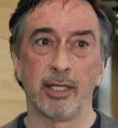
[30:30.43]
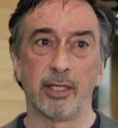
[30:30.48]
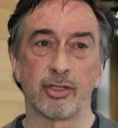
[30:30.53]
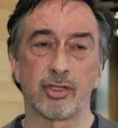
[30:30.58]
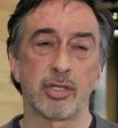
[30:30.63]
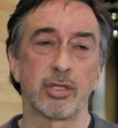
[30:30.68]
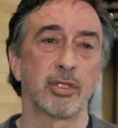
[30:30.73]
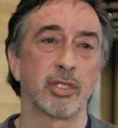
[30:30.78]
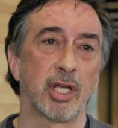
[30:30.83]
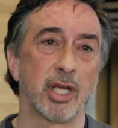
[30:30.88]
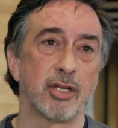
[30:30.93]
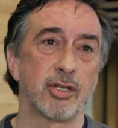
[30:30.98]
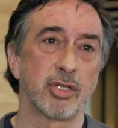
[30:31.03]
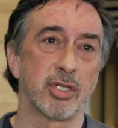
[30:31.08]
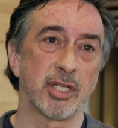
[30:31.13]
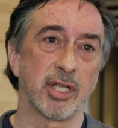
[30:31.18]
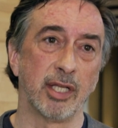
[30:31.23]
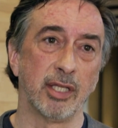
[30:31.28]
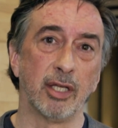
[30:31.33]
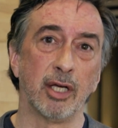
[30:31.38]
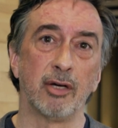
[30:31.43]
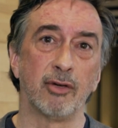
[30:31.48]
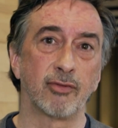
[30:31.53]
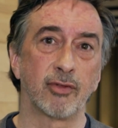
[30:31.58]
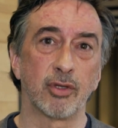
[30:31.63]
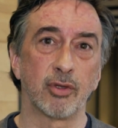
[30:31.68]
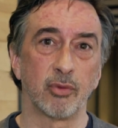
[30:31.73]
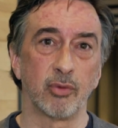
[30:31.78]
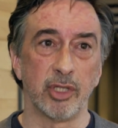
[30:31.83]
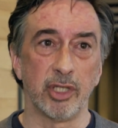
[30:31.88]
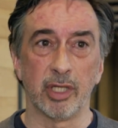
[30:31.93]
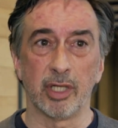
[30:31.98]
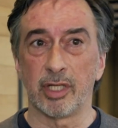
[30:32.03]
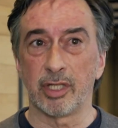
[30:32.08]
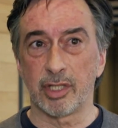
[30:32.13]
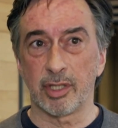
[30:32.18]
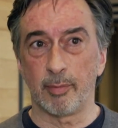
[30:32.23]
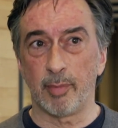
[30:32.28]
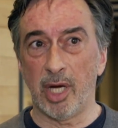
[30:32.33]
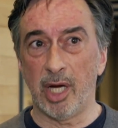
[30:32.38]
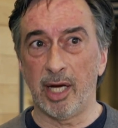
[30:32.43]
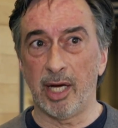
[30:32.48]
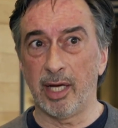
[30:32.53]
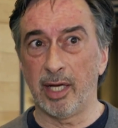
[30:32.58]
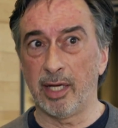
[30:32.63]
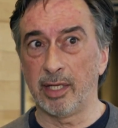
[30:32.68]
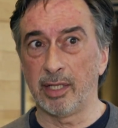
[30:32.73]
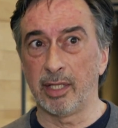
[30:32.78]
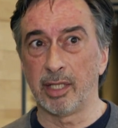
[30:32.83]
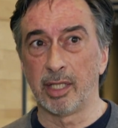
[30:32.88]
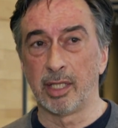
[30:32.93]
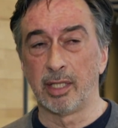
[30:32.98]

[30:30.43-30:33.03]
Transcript: Certain countries I love, Korea, Japan,